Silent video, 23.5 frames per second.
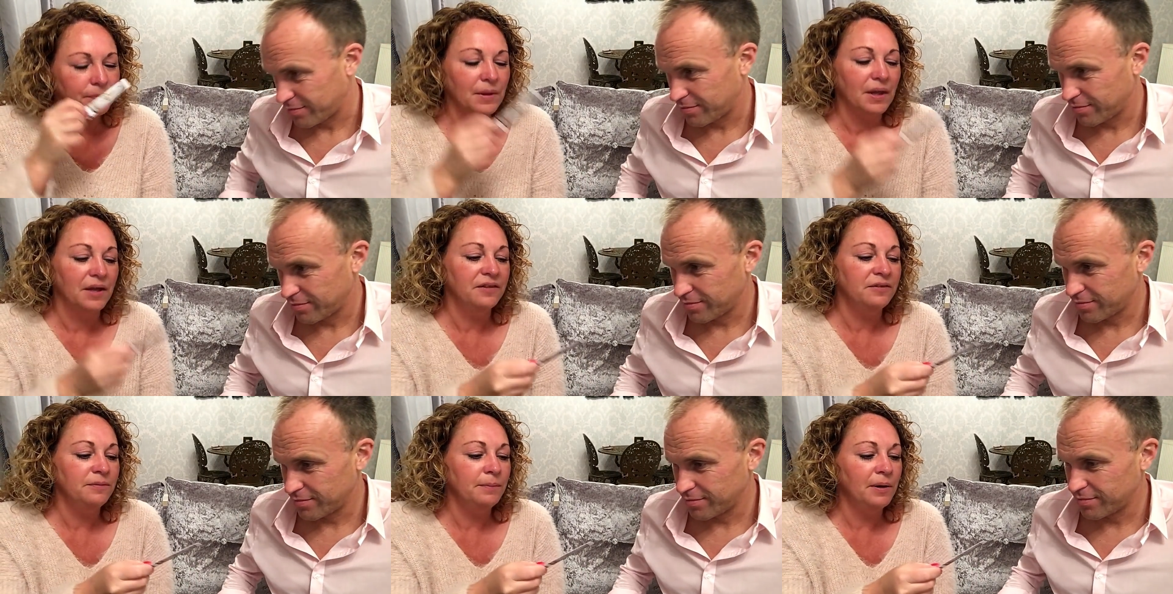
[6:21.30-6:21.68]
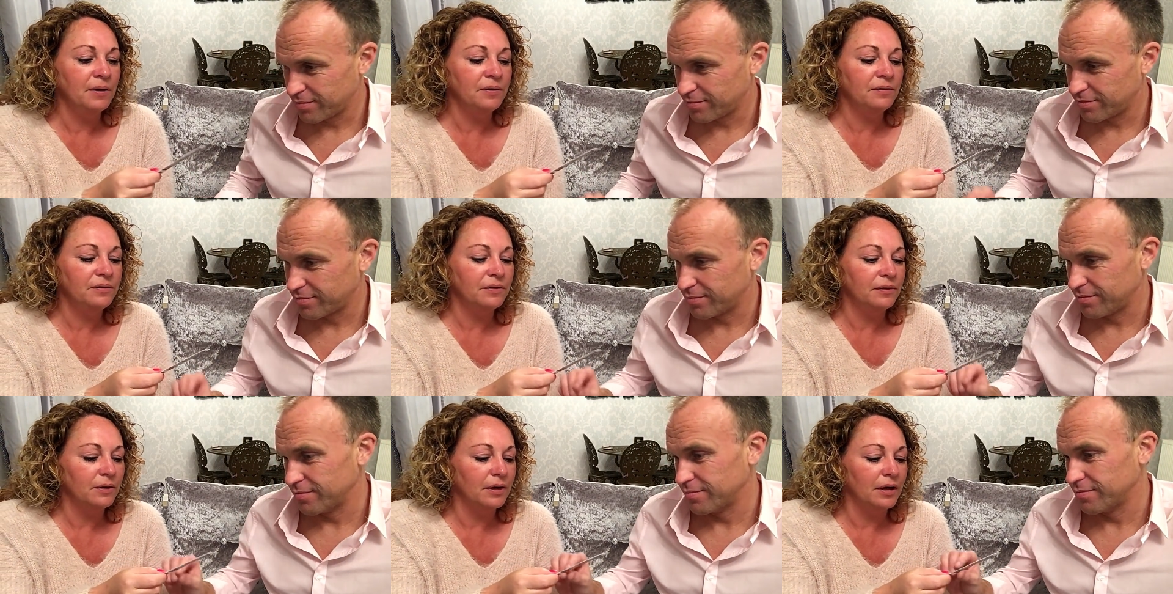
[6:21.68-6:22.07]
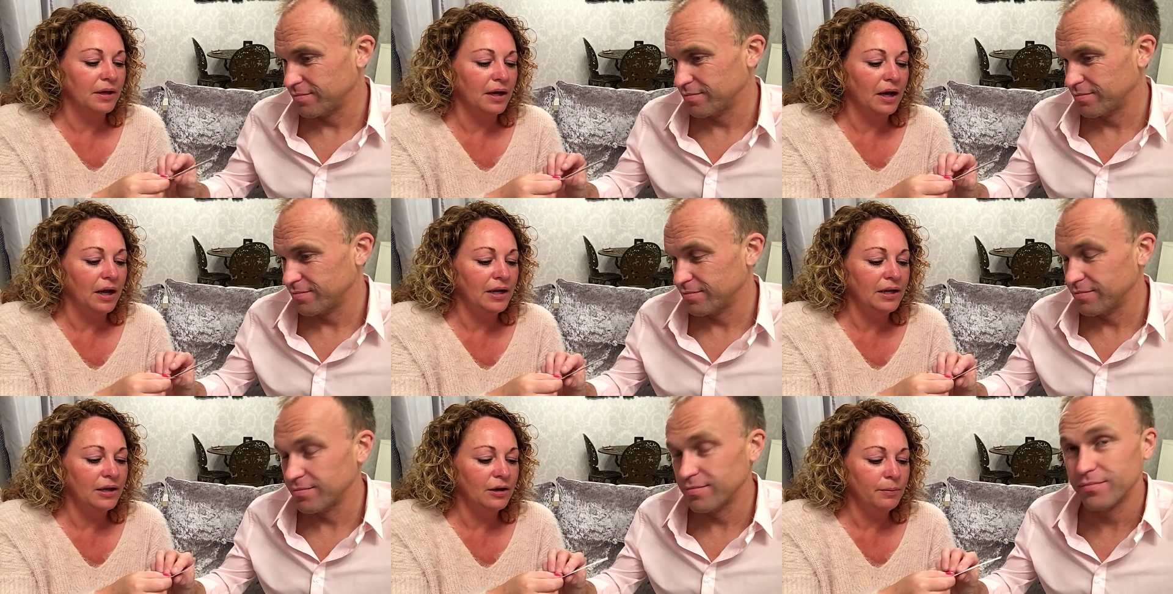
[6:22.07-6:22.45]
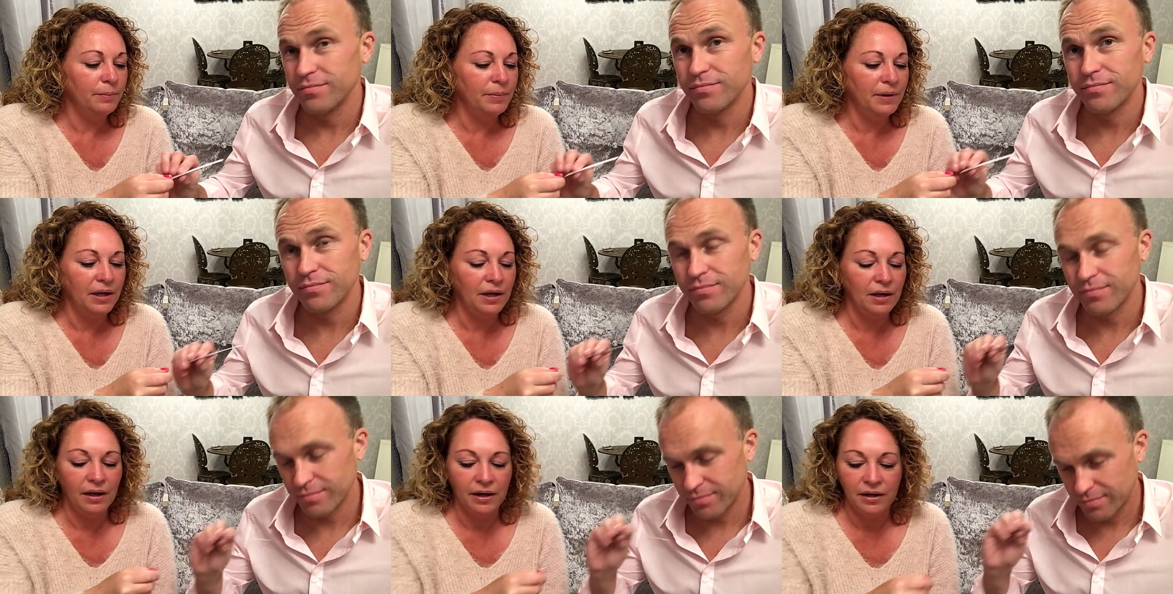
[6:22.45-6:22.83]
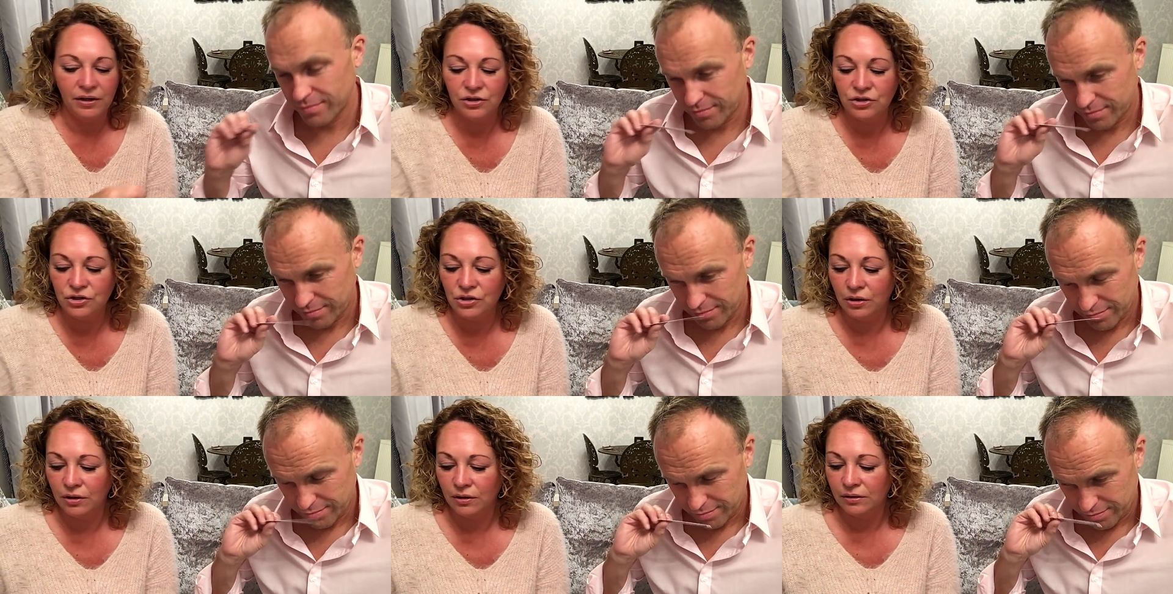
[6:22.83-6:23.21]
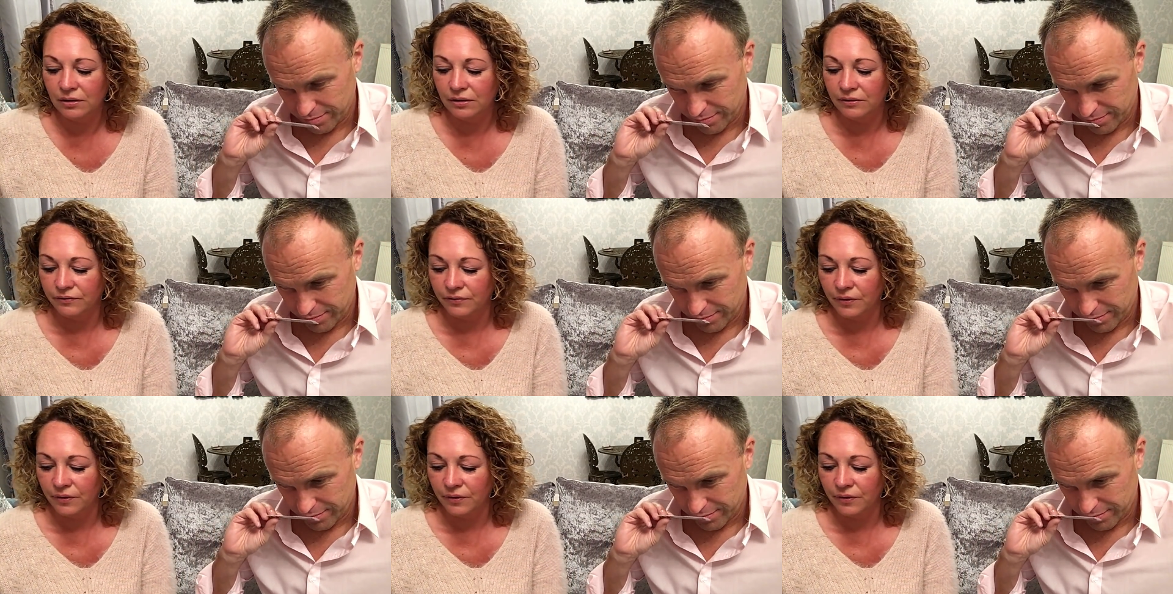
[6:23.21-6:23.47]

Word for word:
Speaker 1: It smells a little bit like a chocolate